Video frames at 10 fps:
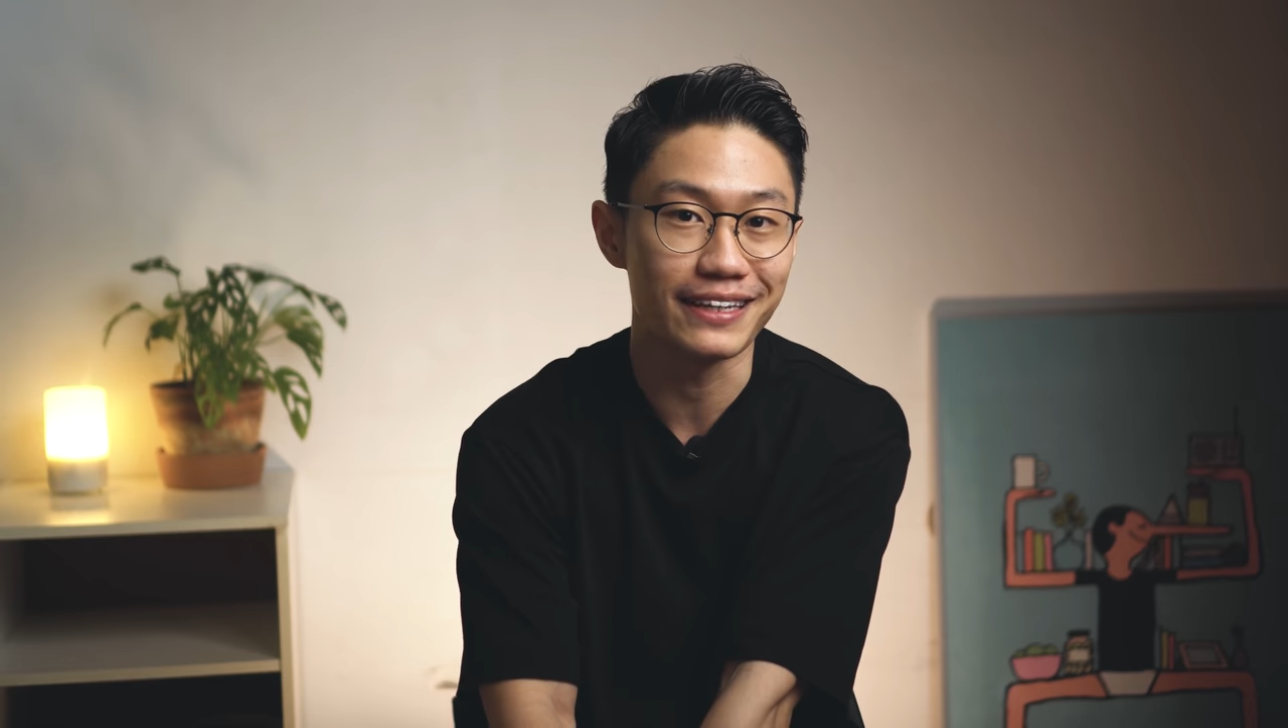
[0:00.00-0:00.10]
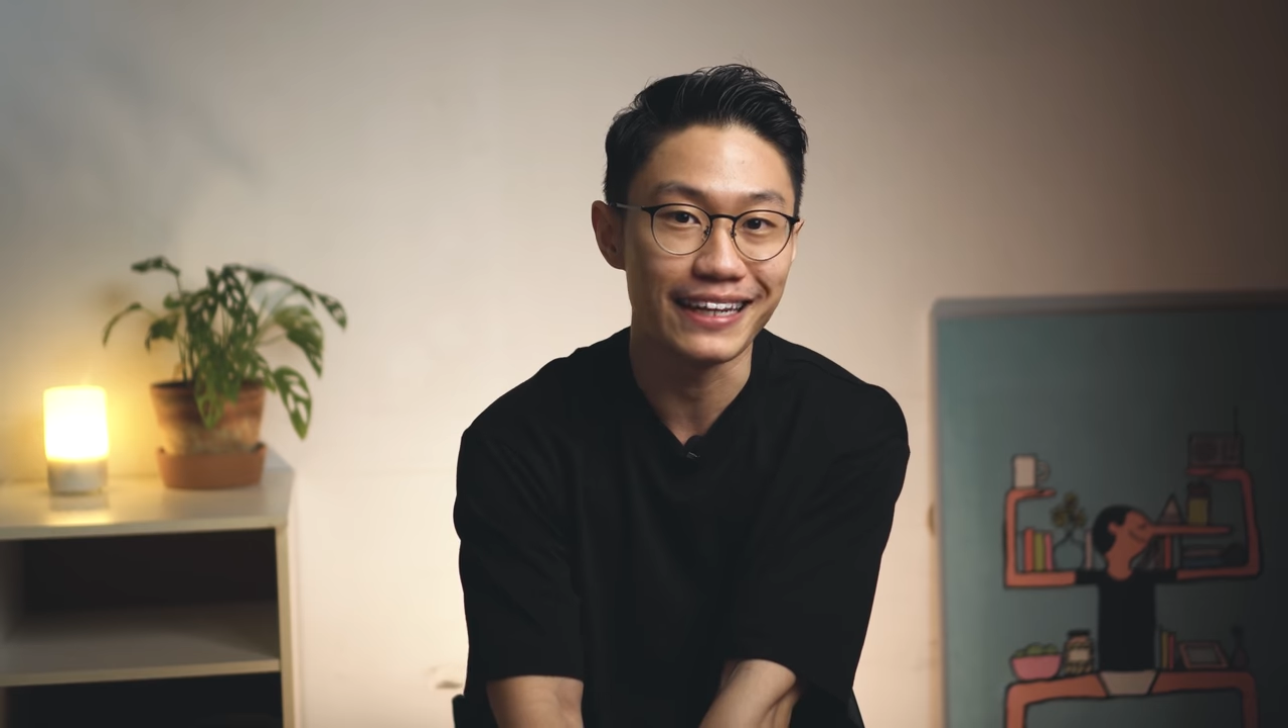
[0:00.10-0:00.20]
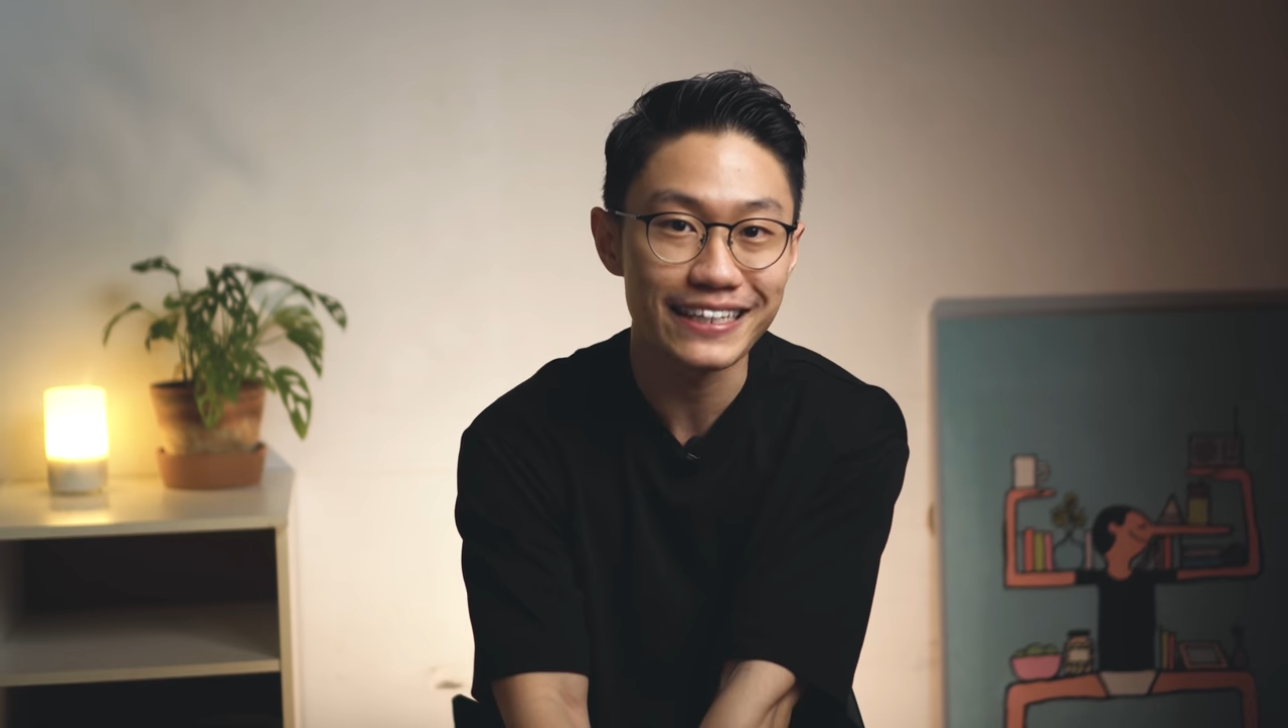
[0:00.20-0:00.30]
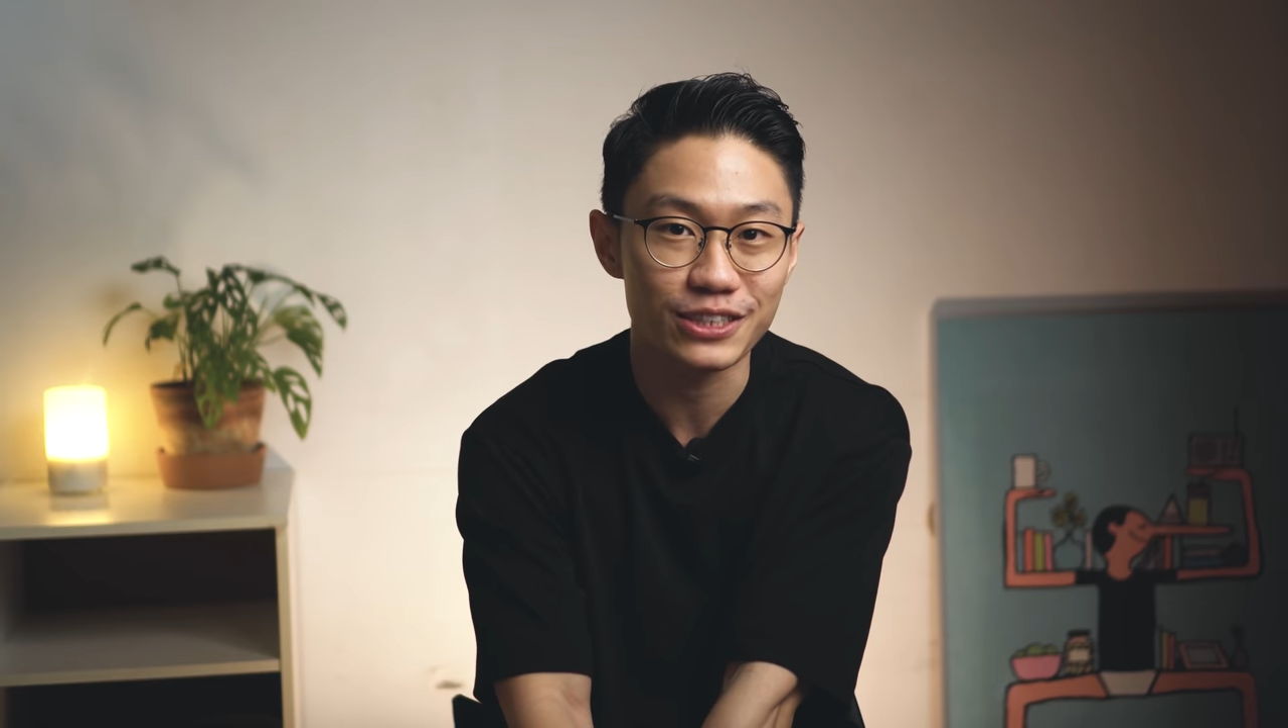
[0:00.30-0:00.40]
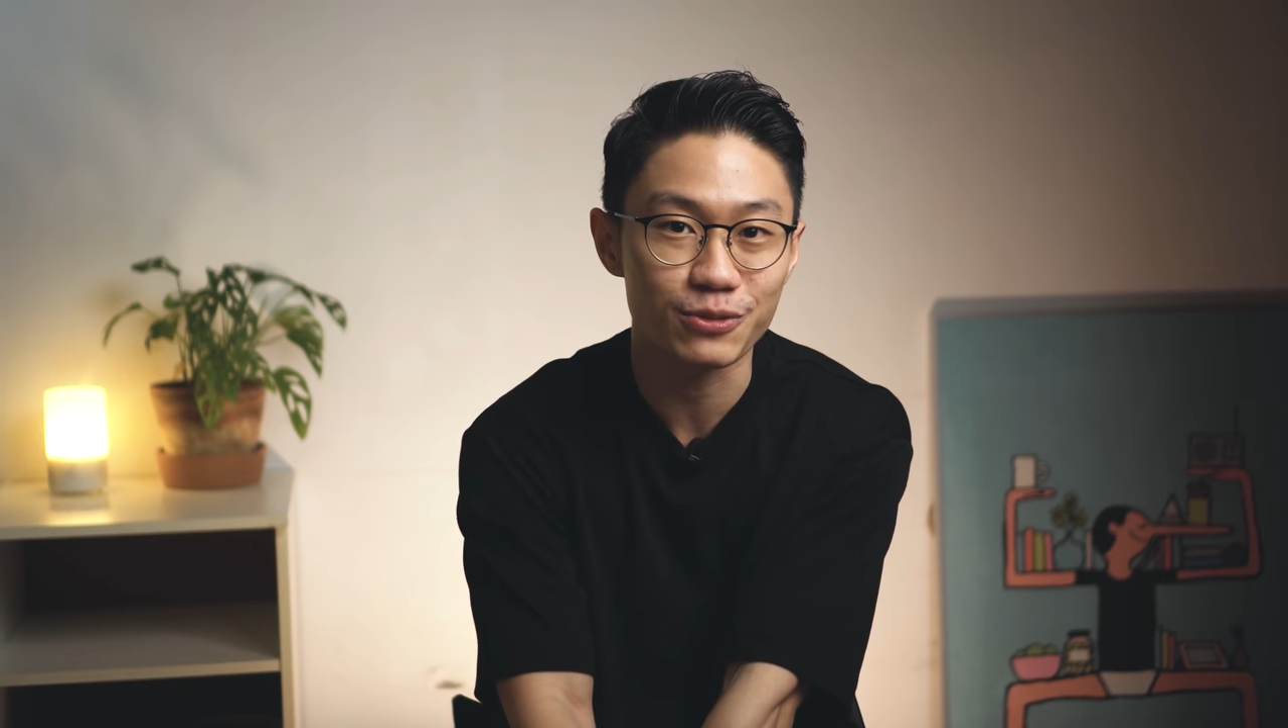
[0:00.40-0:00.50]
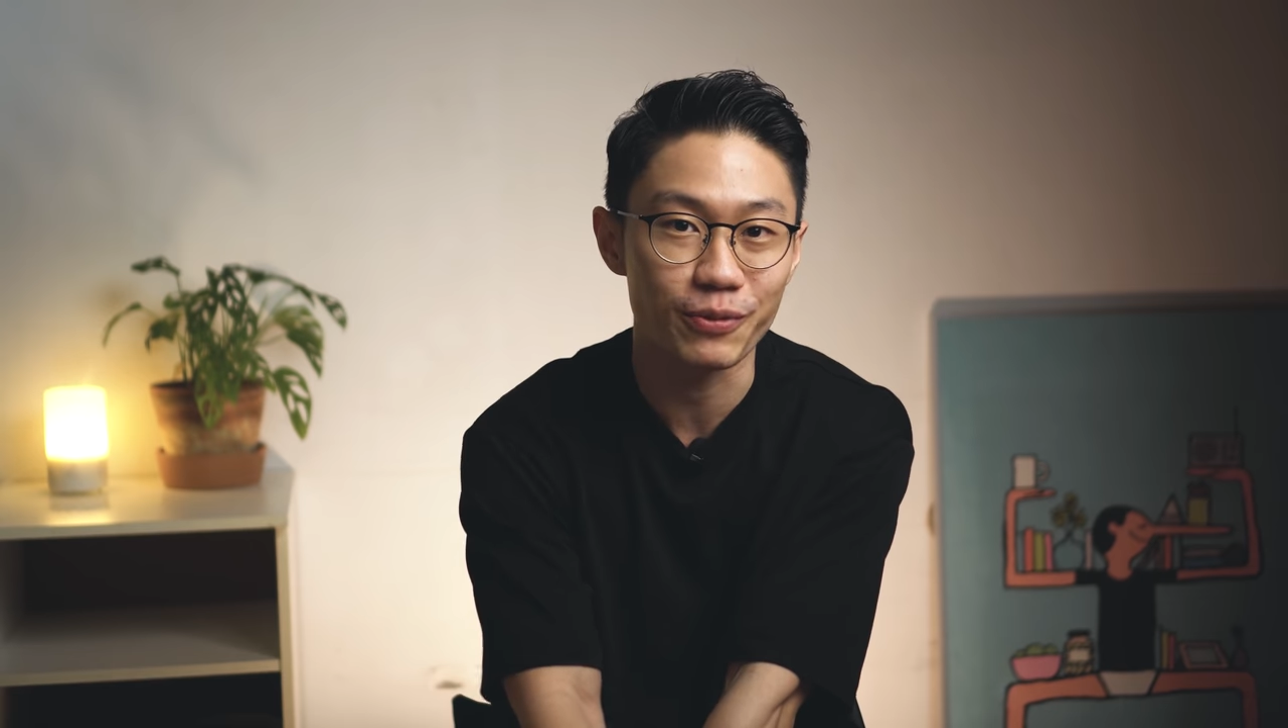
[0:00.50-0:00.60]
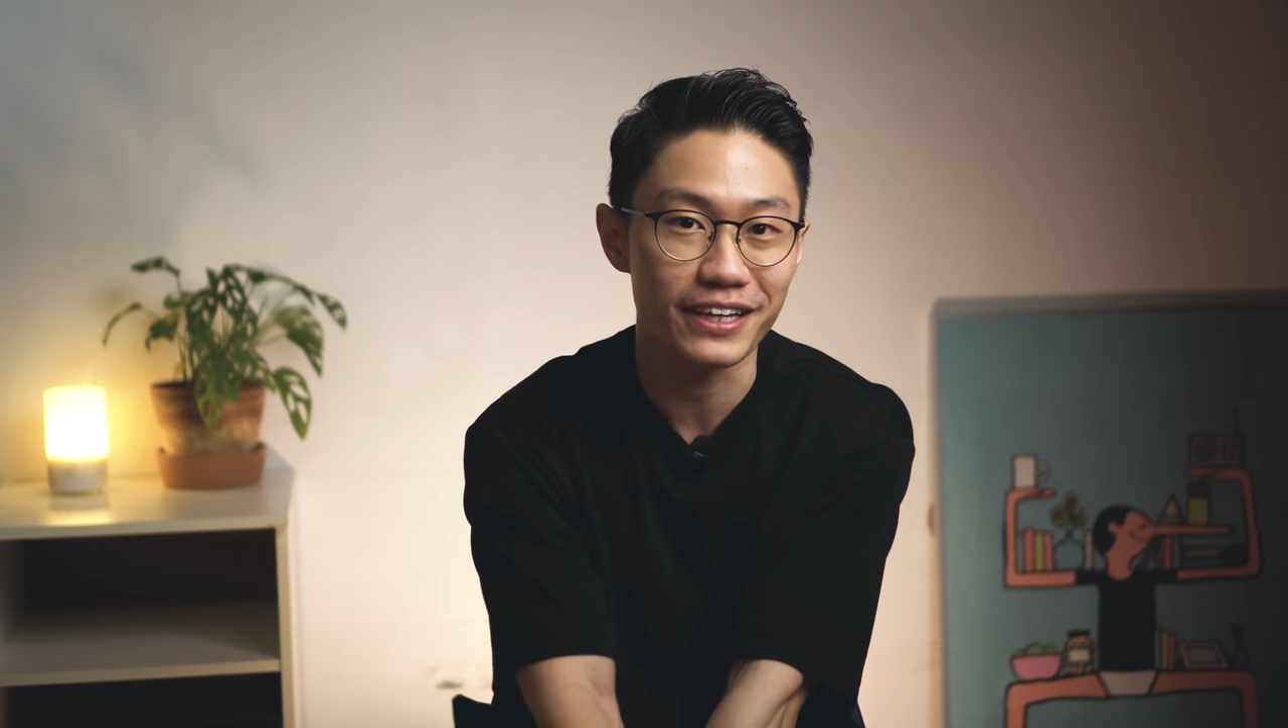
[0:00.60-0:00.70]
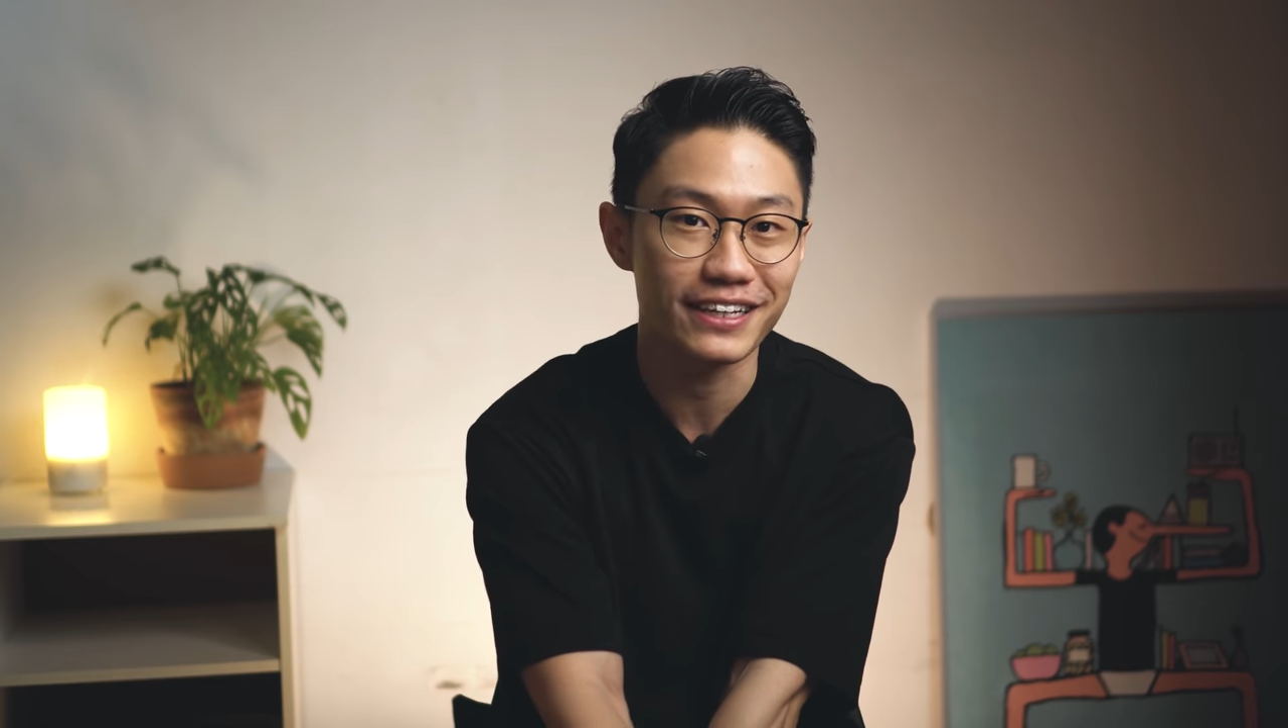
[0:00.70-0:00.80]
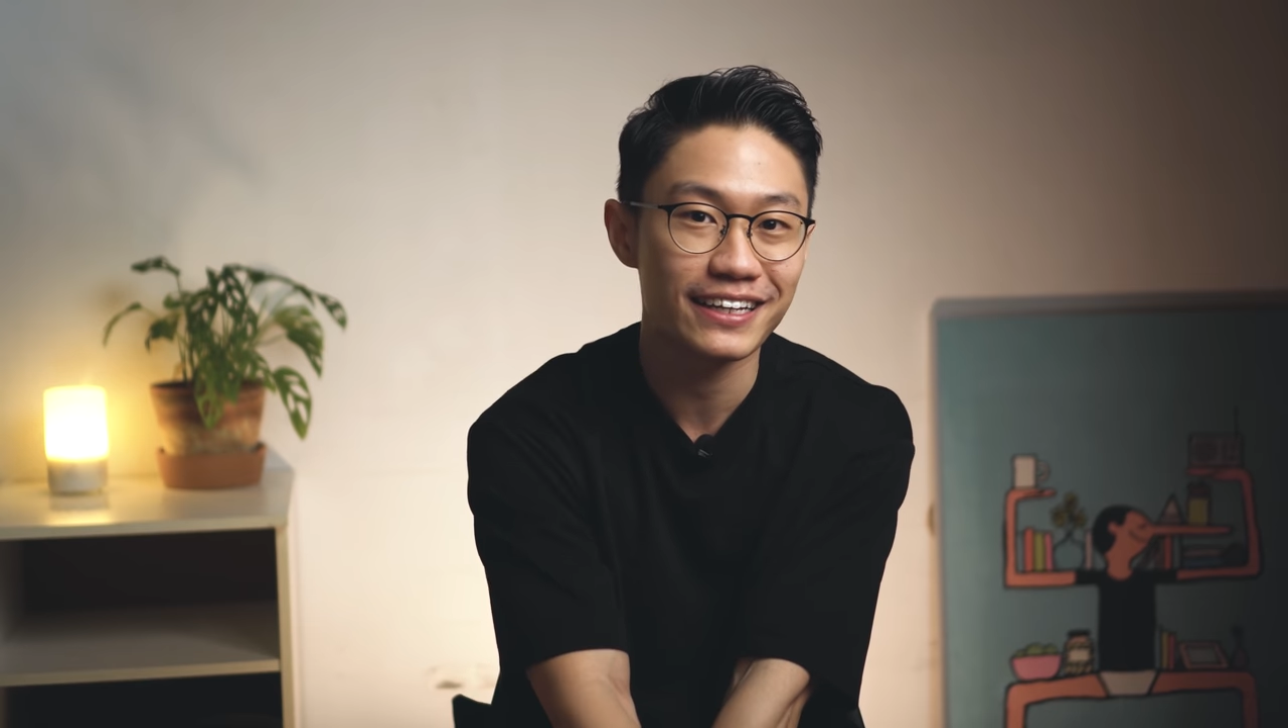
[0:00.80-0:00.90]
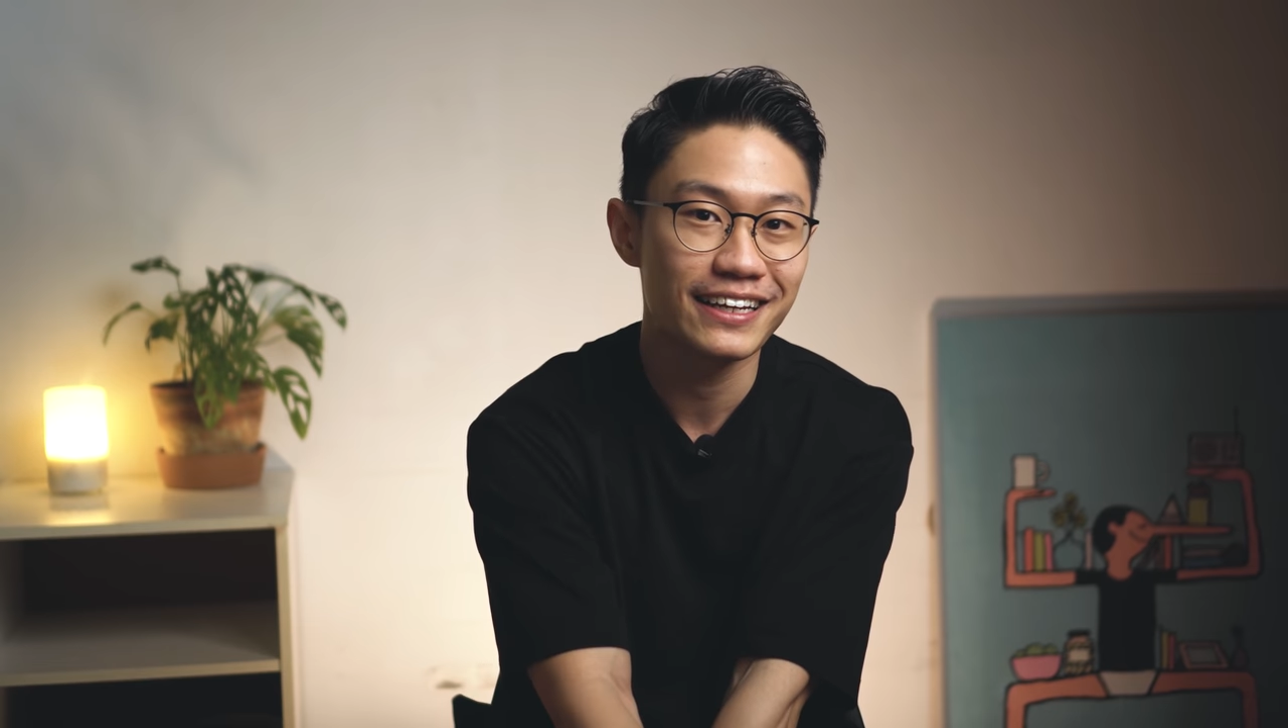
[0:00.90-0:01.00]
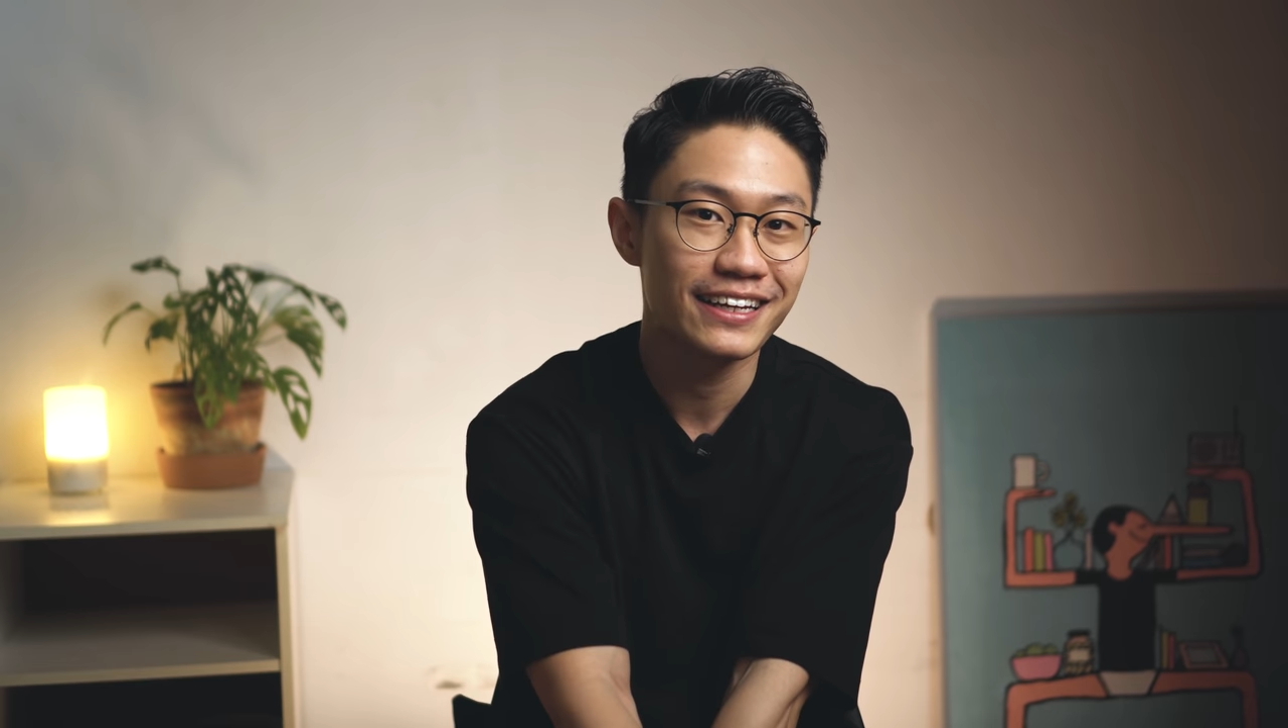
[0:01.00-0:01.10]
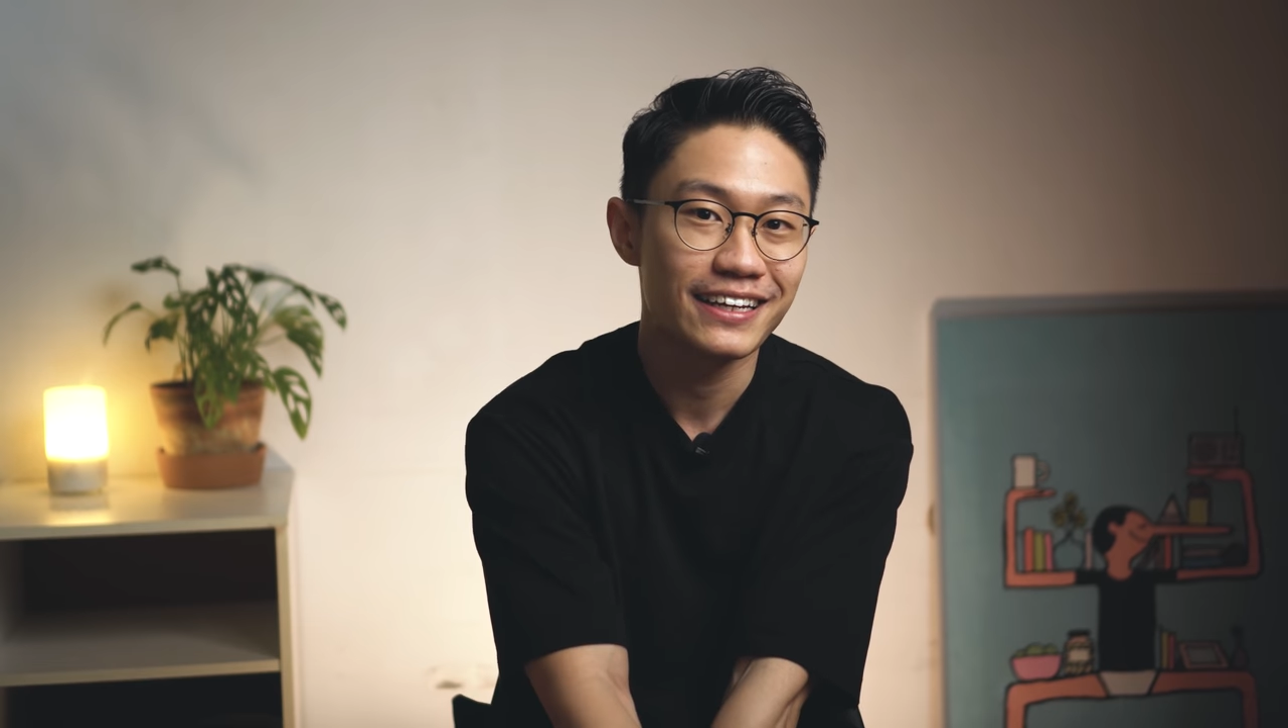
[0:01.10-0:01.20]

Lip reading: next week.